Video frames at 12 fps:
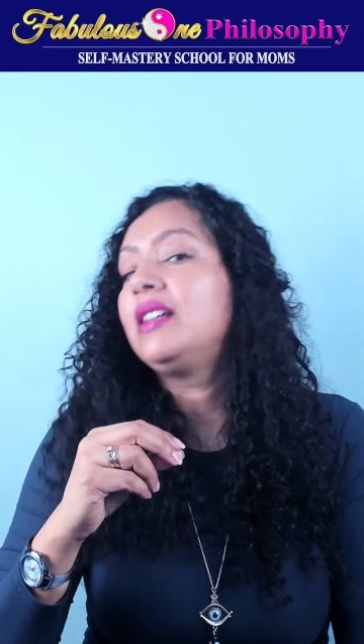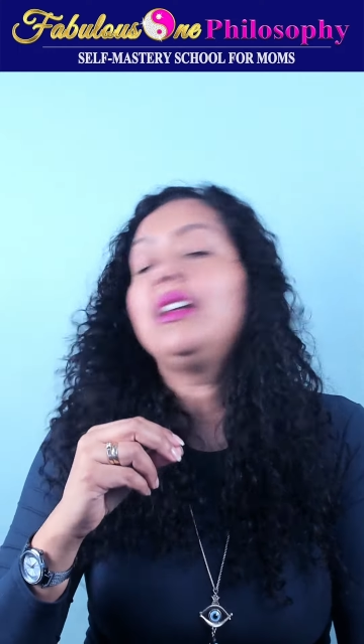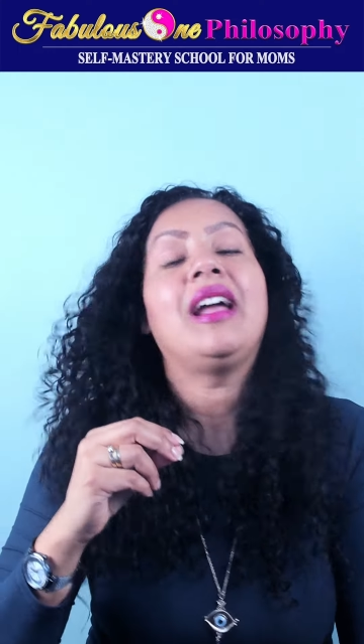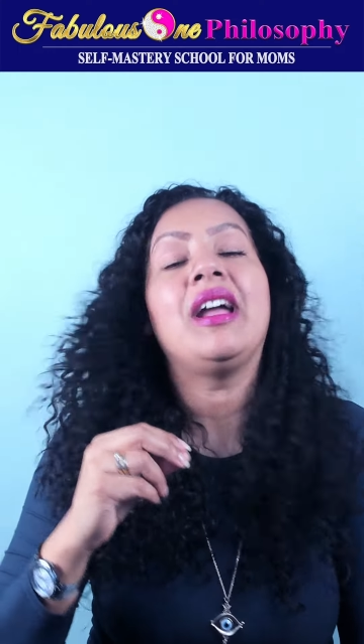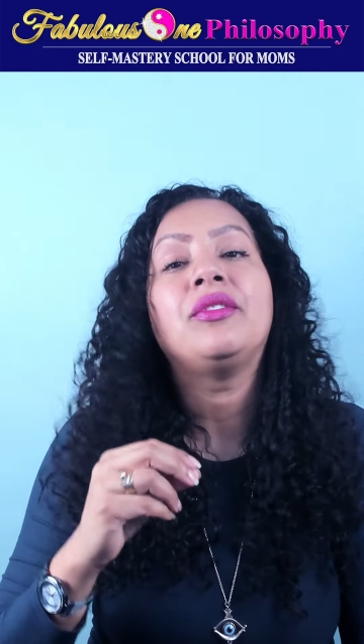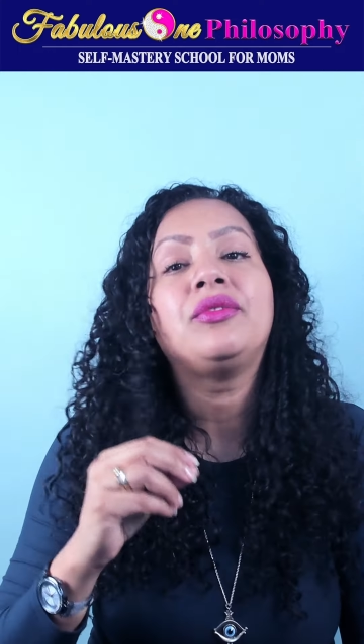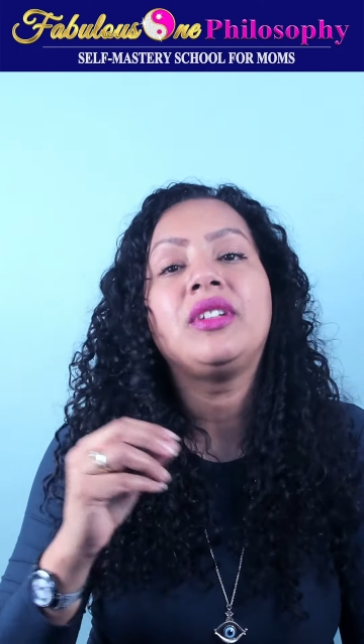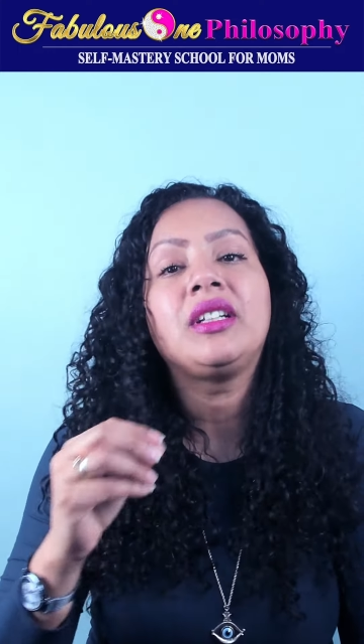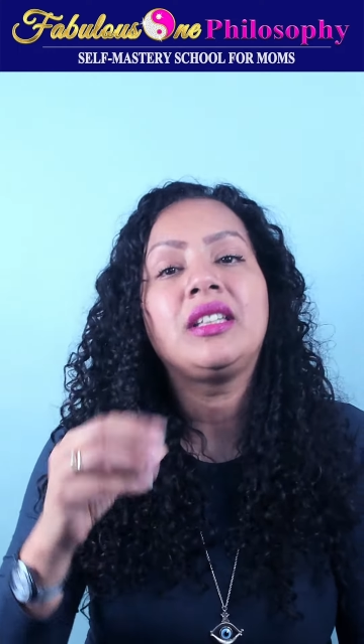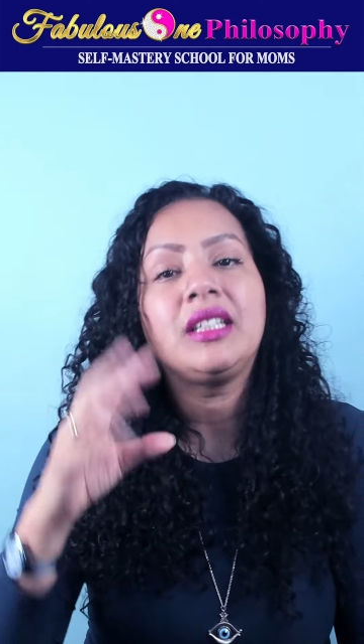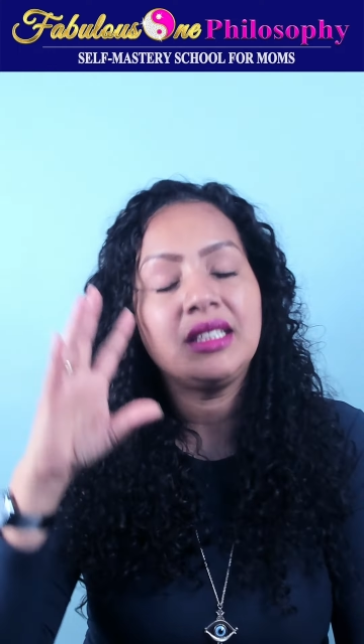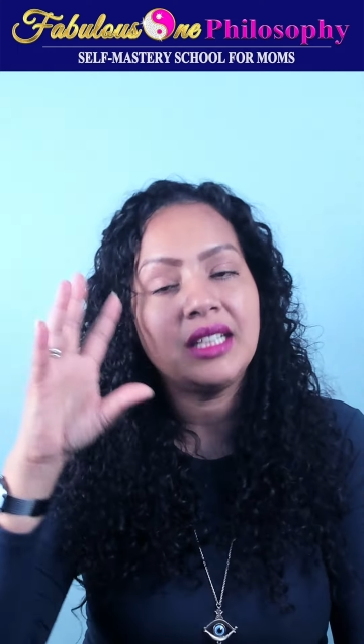
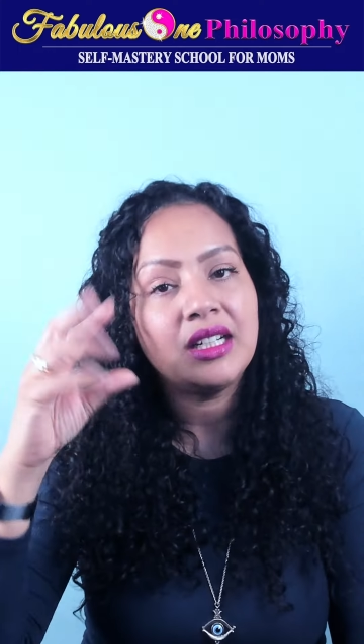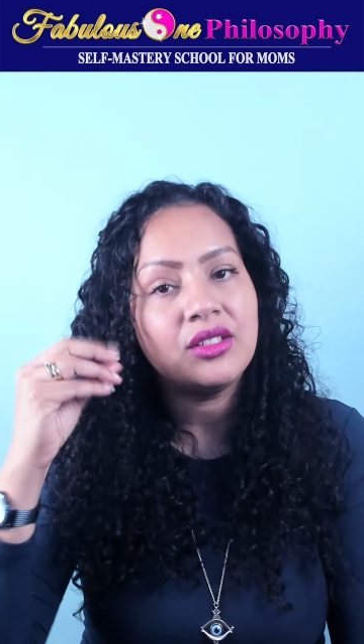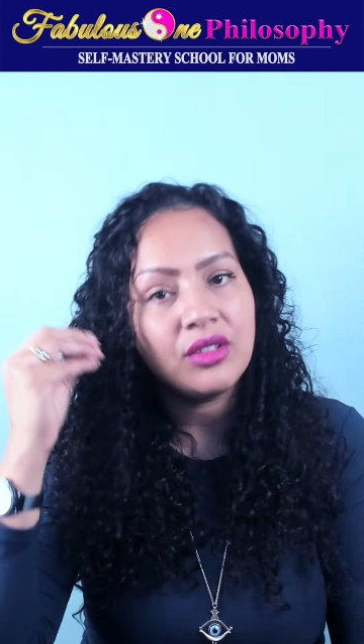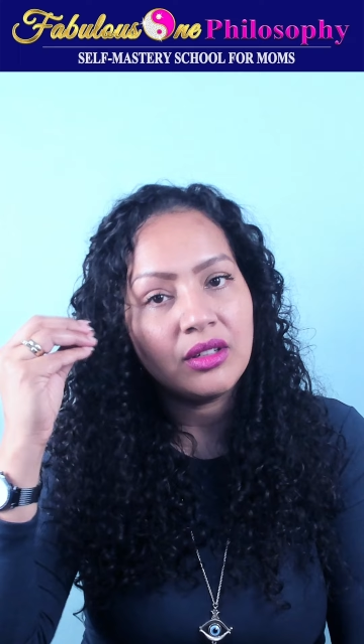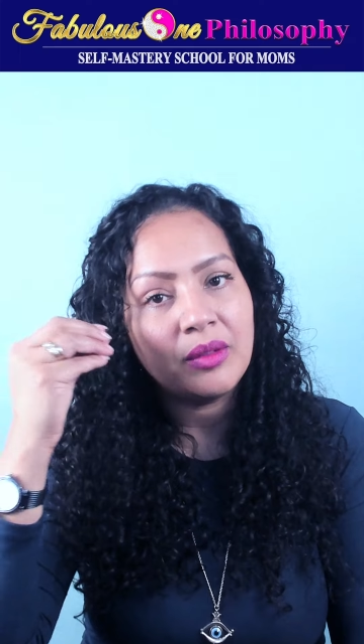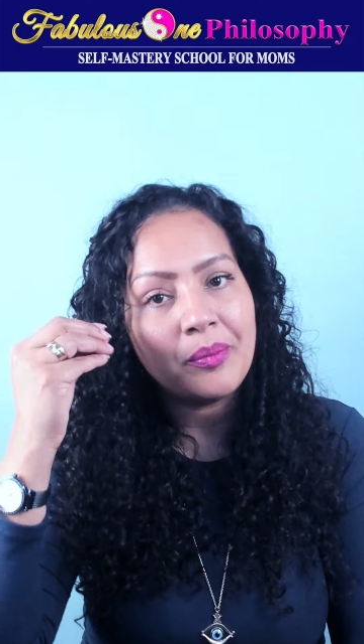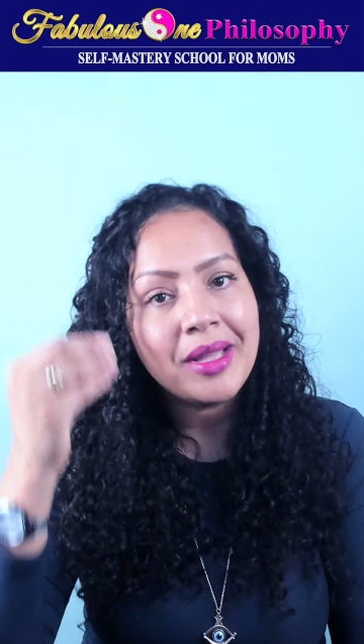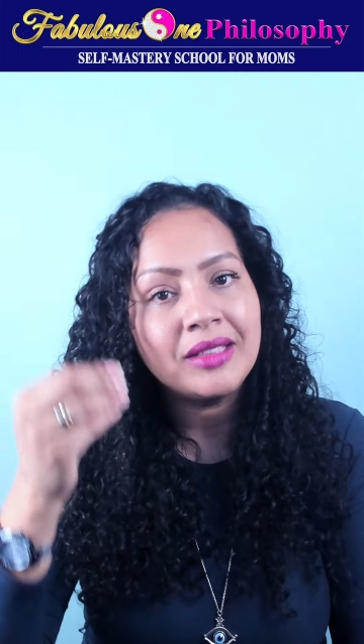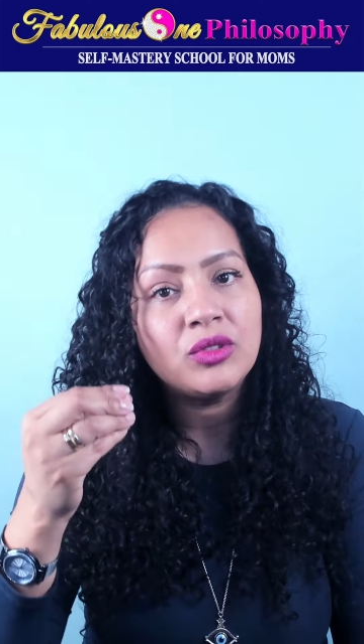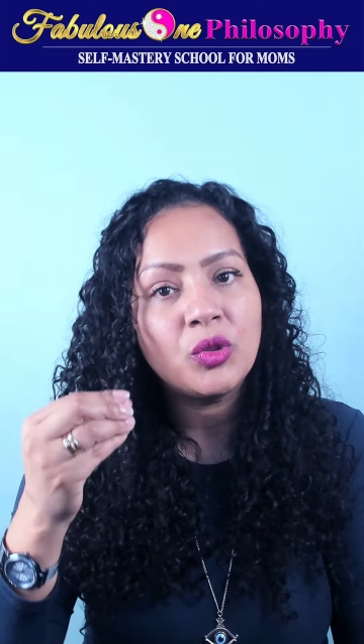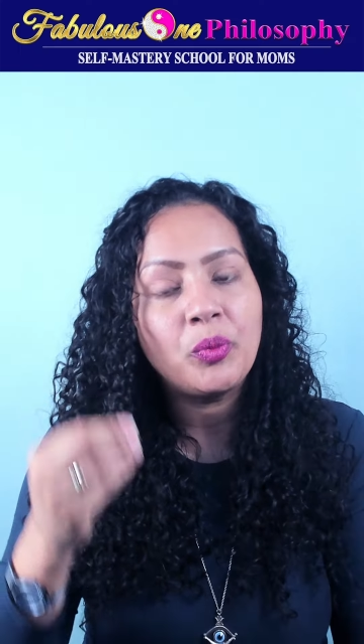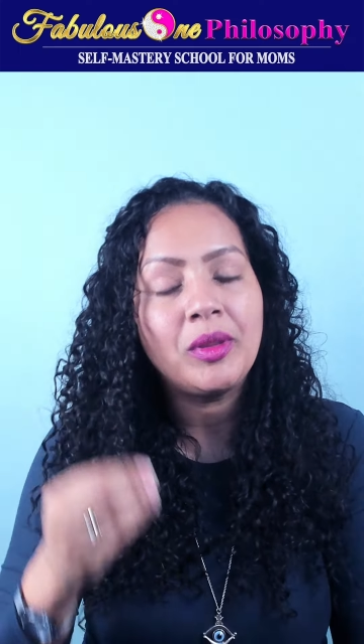everything that is on a
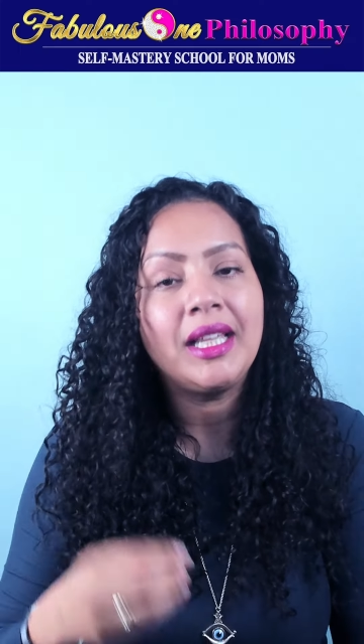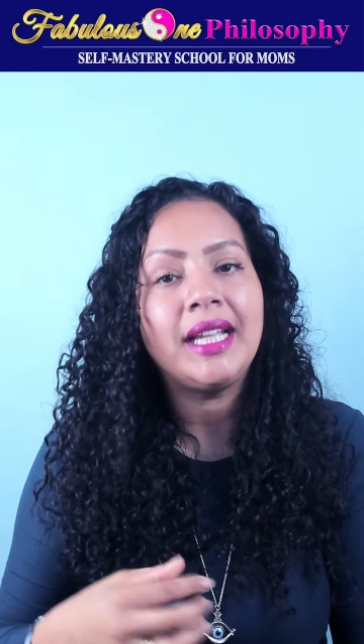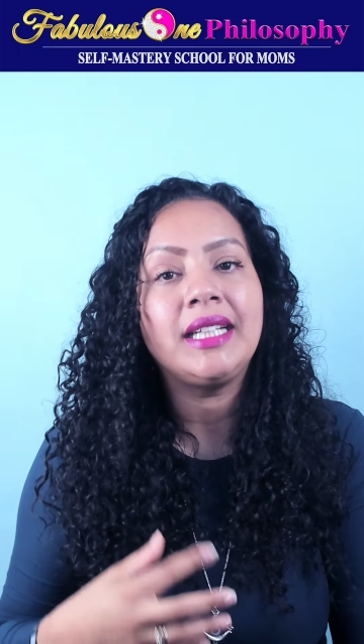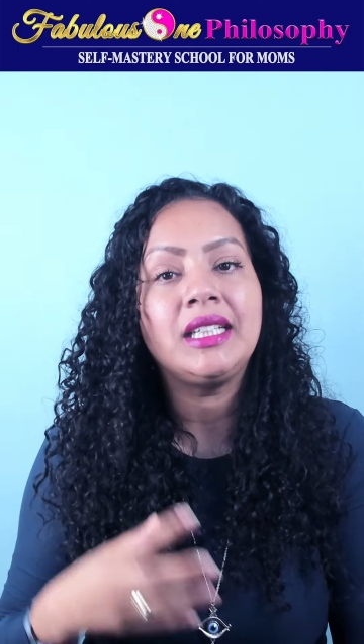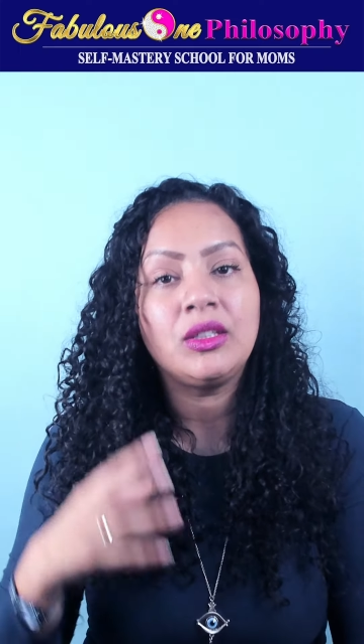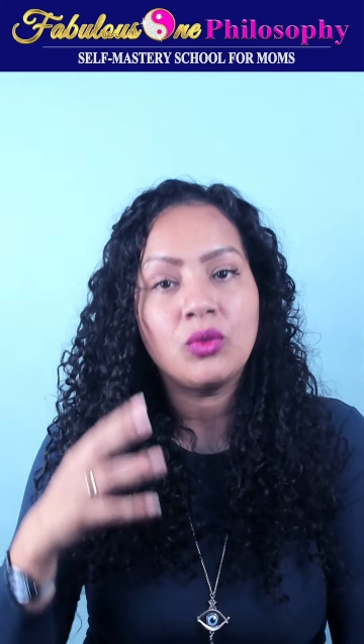mental plane in